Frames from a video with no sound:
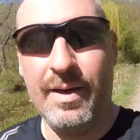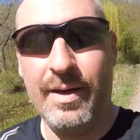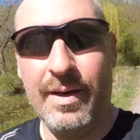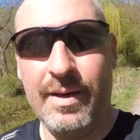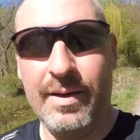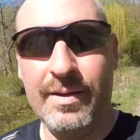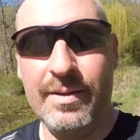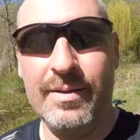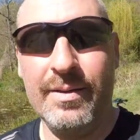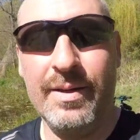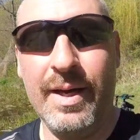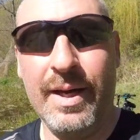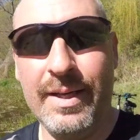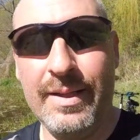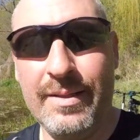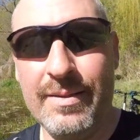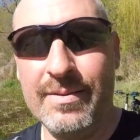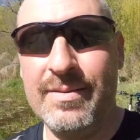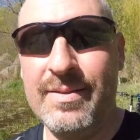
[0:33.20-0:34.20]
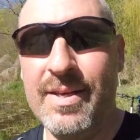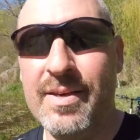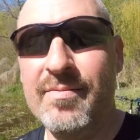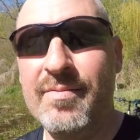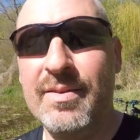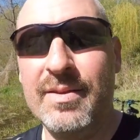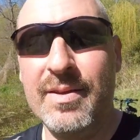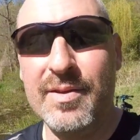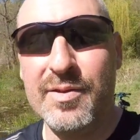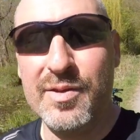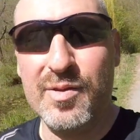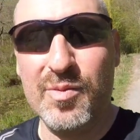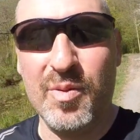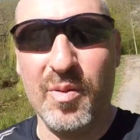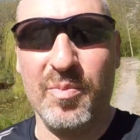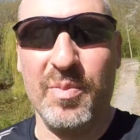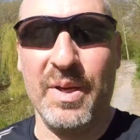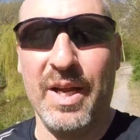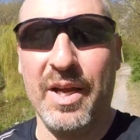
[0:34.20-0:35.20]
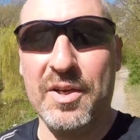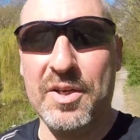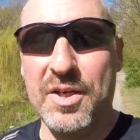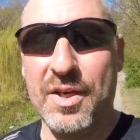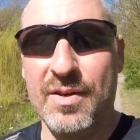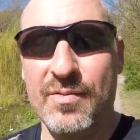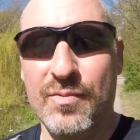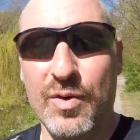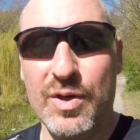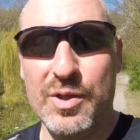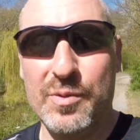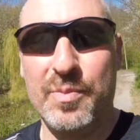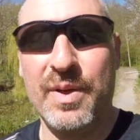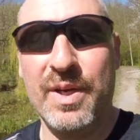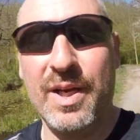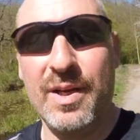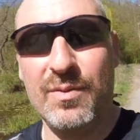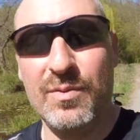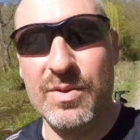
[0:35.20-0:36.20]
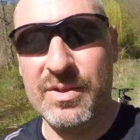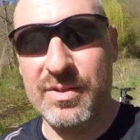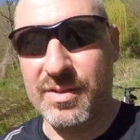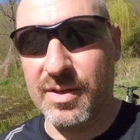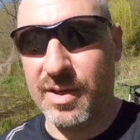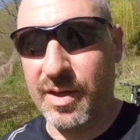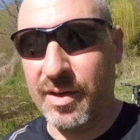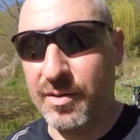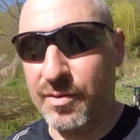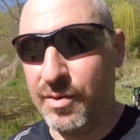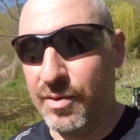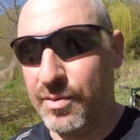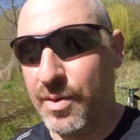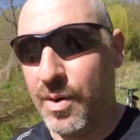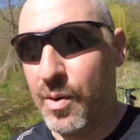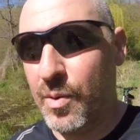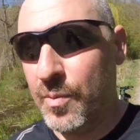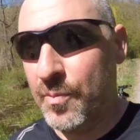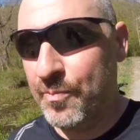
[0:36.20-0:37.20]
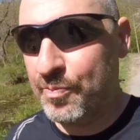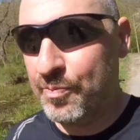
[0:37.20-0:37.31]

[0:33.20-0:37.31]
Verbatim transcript: In the 1970s, the population of West Berlin was starting to grow.